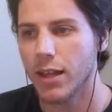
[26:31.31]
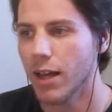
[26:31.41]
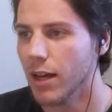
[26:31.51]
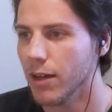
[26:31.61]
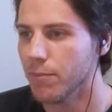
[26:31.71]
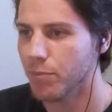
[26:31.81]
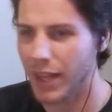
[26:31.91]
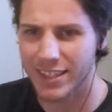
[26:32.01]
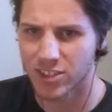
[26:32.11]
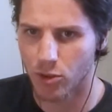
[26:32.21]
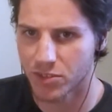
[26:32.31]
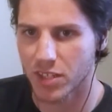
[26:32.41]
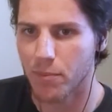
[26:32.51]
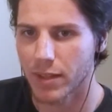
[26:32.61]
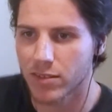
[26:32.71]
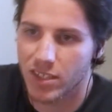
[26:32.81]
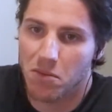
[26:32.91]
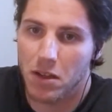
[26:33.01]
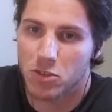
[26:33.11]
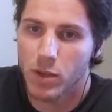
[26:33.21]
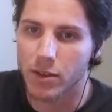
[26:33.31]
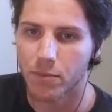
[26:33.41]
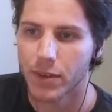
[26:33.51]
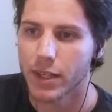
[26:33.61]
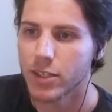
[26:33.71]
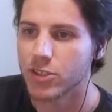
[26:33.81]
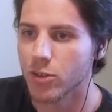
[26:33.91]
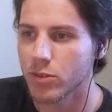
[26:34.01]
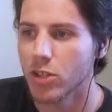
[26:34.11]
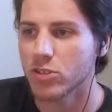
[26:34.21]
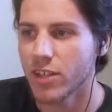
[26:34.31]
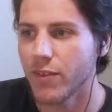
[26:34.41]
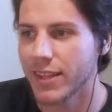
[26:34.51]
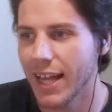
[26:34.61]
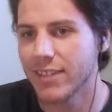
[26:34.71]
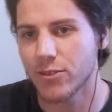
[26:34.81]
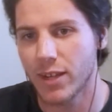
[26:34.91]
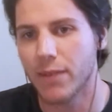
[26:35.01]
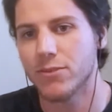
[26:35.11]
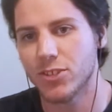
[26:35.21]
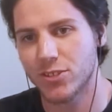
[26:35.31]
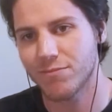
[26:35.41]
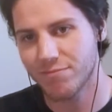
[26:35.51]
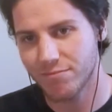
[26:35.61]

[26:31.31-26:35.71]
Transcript: I'd sold something. I was like, I might as well. So, stuff like that's okay. Just,